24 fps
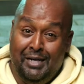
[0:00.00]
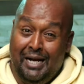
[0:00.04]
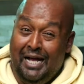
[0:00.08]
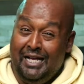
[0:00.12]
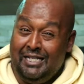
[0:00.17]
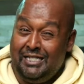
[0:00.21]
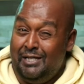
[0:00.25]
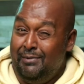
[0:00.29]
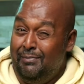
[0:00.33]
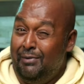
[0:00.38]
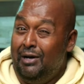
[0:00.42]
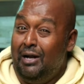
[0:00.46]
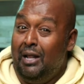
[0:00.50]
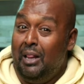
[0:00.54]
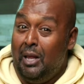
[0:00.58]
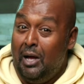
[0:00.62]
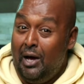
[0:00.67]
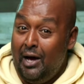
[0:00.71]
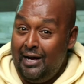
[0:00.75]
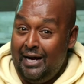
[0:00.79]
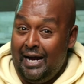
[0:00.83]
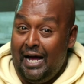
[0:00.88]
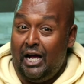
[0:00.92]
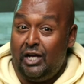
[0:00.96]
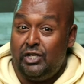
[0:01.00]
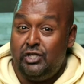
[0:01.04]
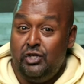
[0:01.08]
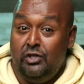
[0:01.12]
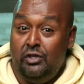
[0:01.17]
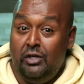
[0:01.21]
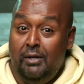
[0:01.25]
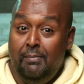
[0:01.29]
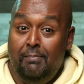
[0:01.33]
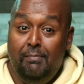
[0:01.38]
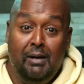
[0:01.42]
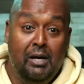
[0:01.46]
been asked about a lot
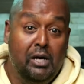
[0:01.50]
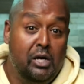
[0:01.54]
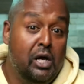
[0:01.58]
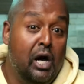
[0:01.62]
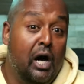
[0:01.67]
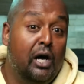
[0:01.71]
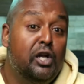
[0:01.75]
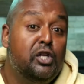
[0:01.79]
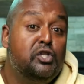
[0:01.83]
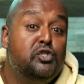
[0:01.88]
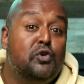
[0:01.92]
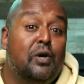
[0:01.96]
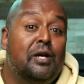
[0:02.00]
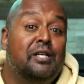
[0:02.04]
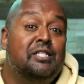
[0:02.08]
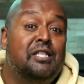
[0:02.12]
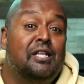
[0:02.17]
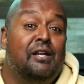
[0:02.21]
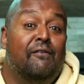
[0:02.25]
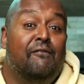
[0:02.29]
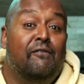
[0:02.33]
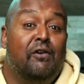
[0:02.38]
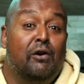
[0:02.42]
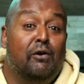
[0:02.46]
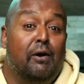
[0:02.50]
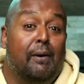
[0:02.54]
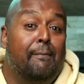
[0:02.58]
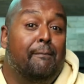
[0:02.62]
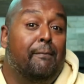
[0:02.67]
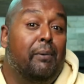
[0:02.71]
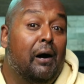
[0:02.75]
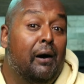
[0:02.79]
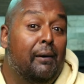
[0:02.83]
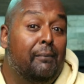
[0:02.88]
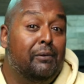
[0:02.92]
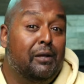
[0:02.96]
actually, but not addressed in a very
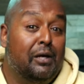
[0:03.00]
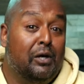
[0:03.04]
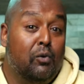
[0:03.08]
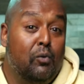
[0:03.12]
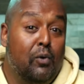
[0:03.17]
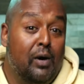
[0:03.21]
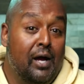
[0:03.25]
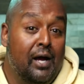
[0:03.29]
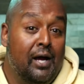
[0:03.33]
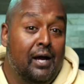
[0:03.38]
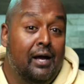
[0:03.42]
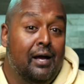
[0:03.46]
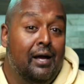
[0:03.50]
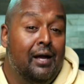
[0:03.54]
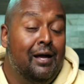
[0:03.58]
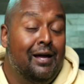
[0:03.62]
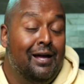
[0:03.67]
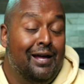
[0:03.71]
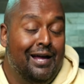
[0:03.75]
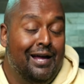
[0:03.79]
public way.